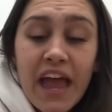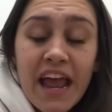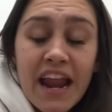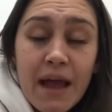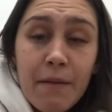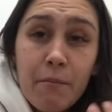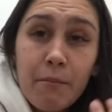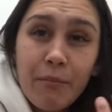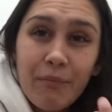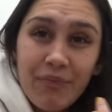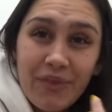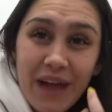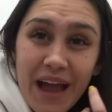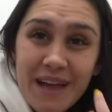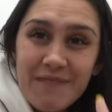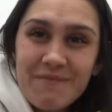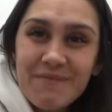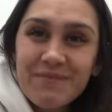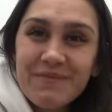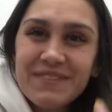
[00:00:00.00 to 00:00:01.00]
And
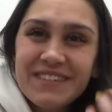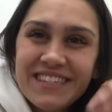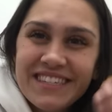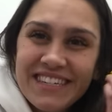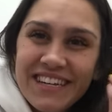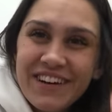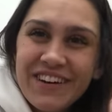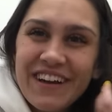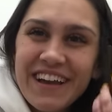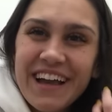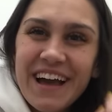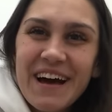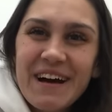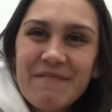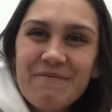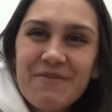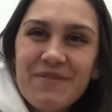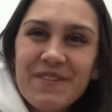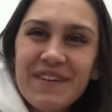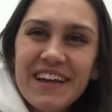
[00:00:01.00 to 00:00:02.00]
I'm tearing
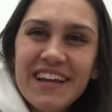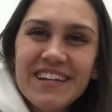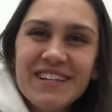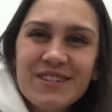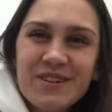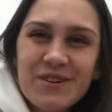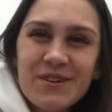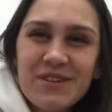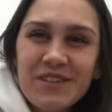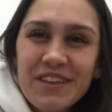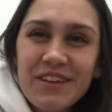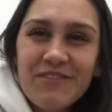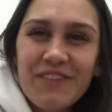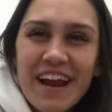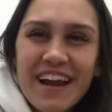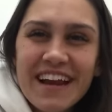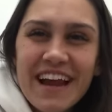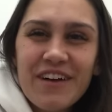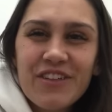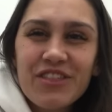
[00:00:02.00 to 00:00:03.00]
up internally
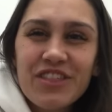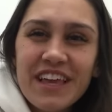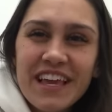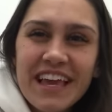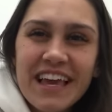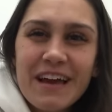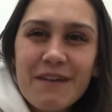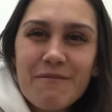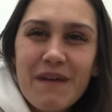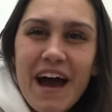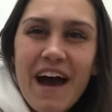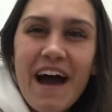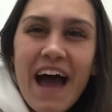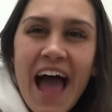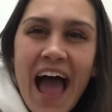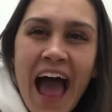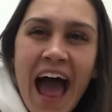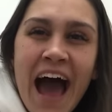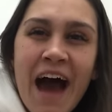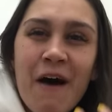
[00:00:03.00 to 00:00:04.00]
right now thinking about
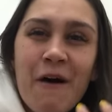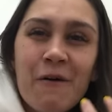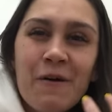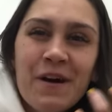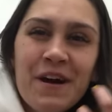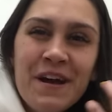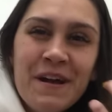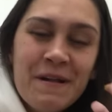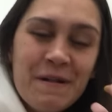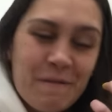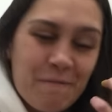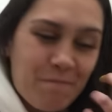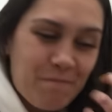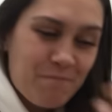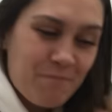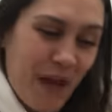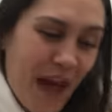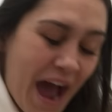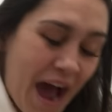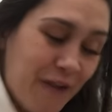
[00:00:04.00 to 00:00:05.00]
how
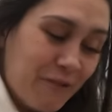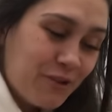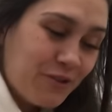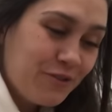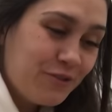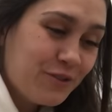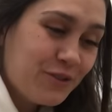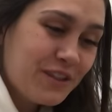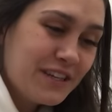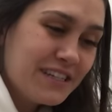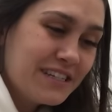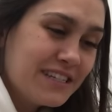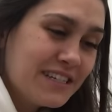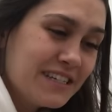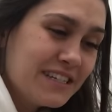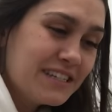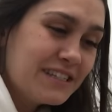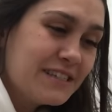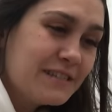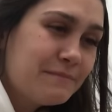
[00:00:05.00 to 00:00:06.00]
powerful this
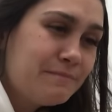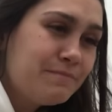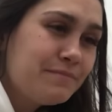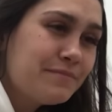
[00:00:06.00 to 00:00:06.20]
is.